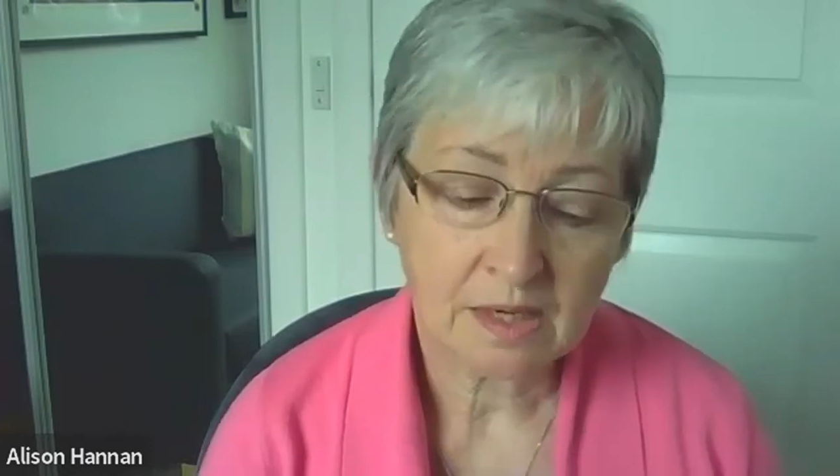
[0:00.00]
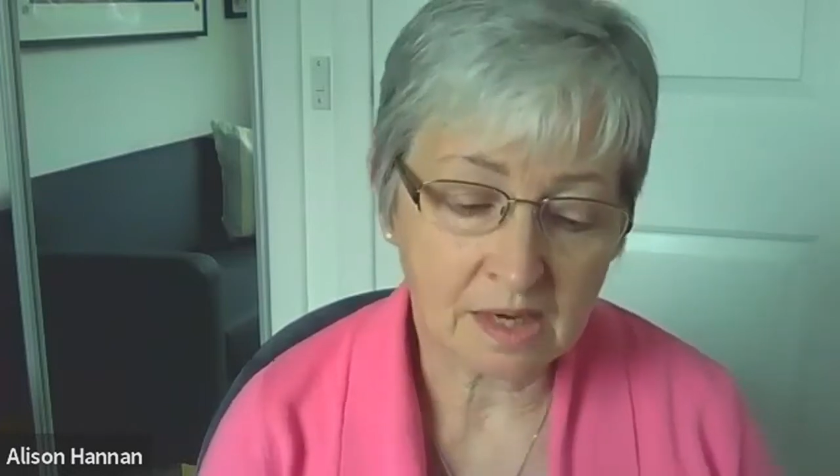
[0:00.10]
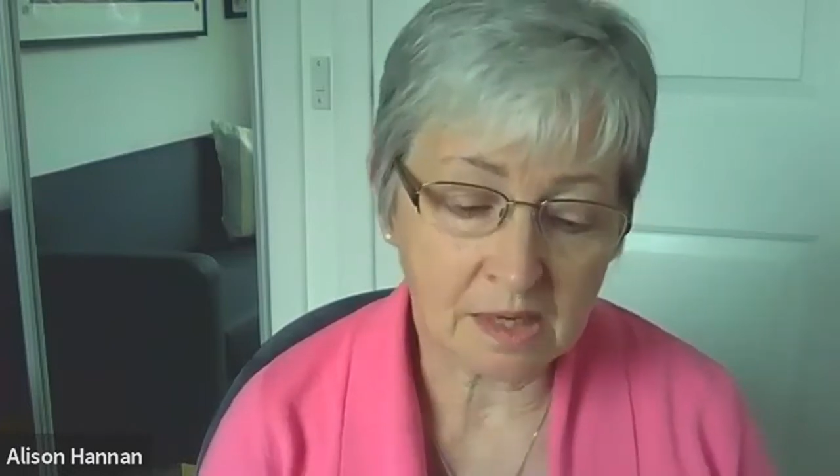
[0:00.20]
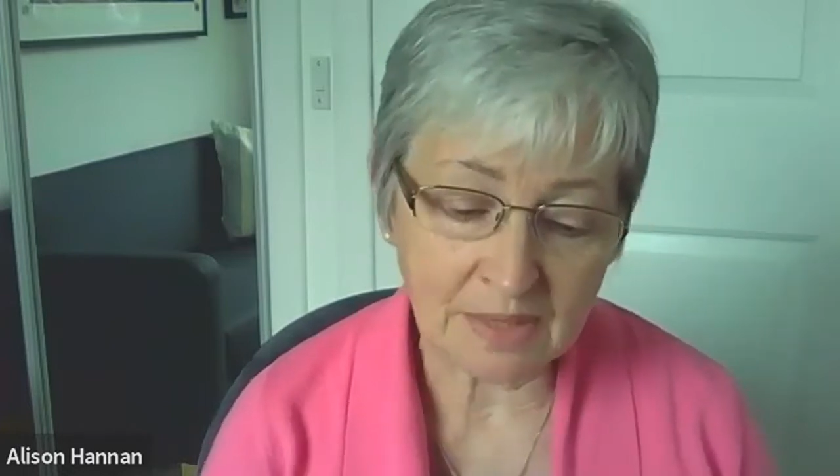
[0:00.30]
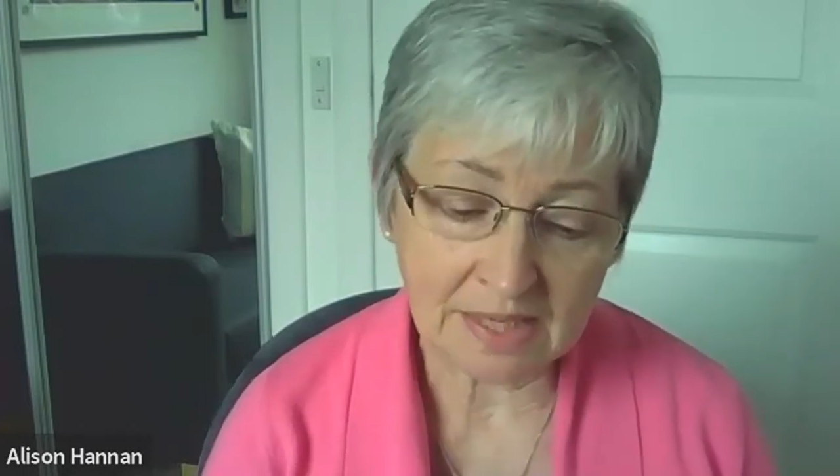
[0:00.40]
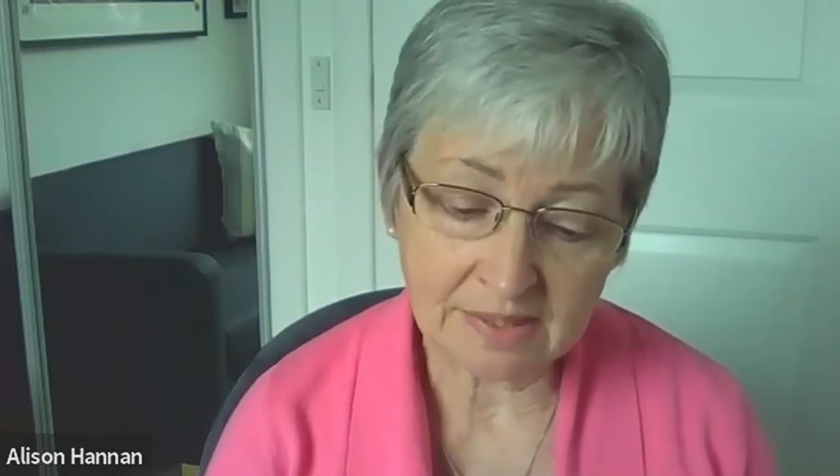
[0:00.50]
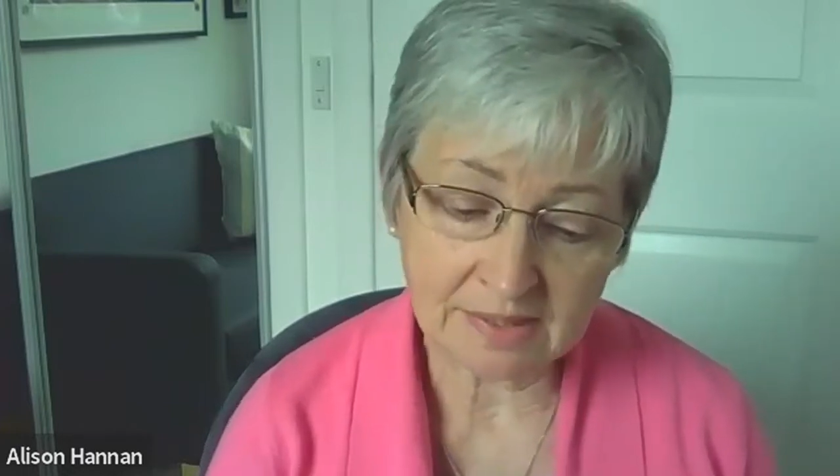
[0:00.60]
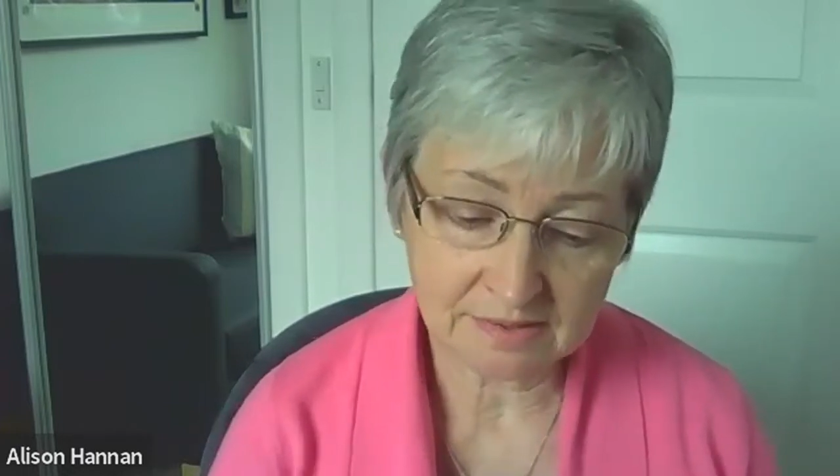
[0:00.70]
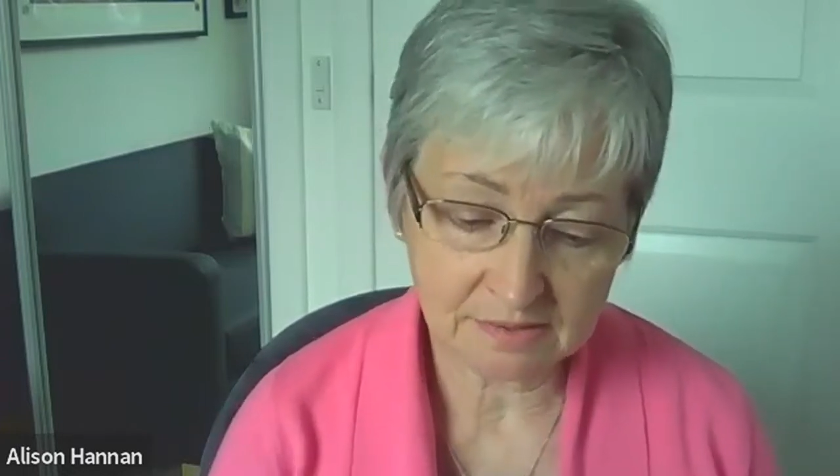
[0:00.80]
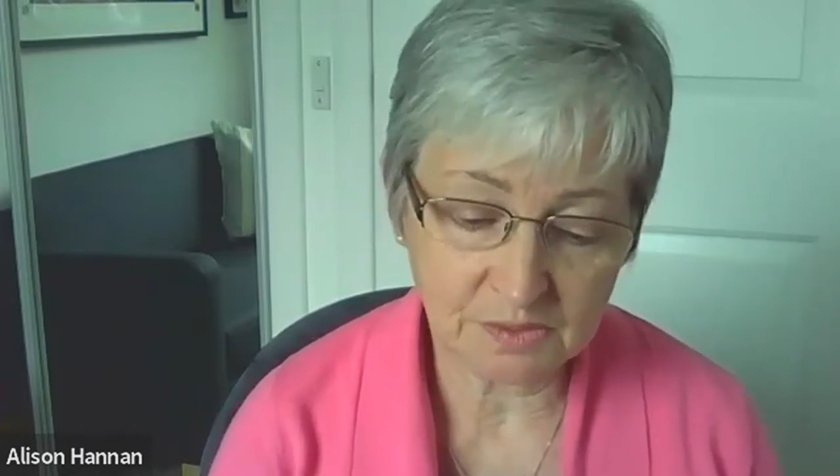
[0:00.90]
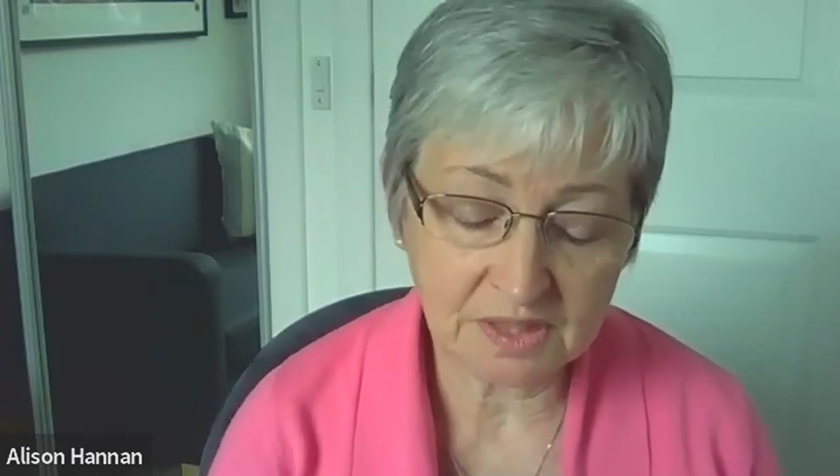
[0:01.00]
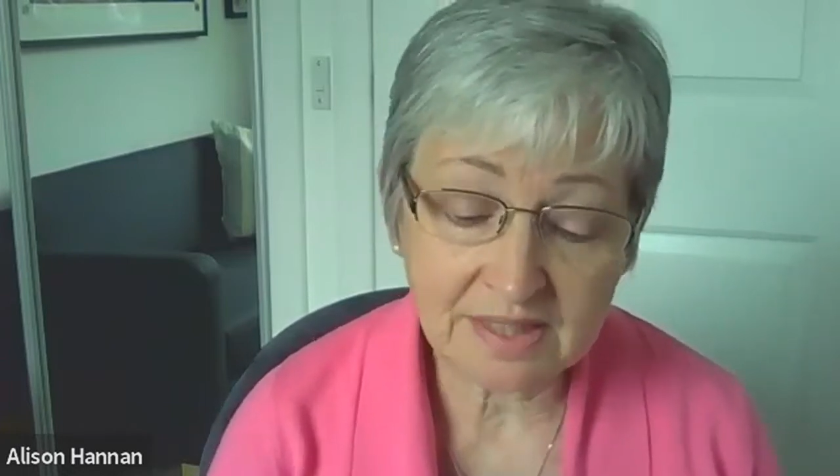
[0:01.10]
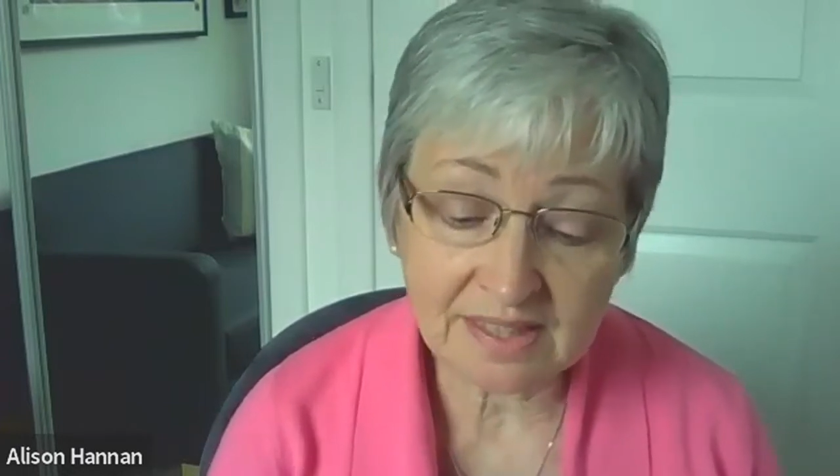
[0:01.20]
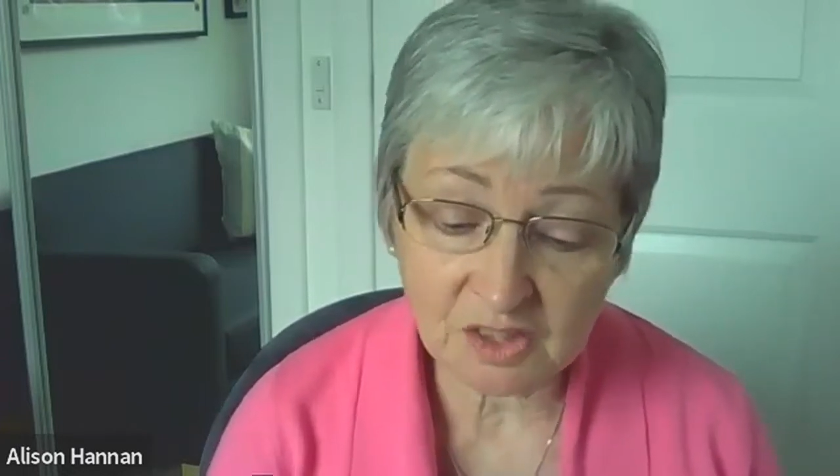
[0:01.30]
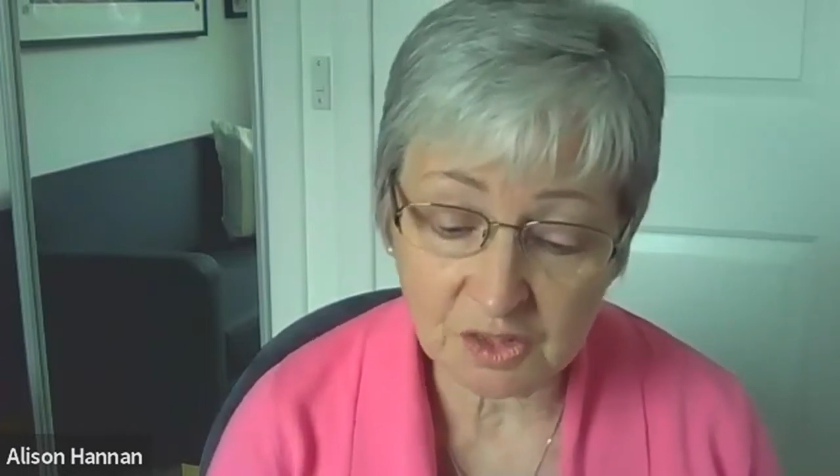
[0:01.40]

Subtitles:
Amen. We thank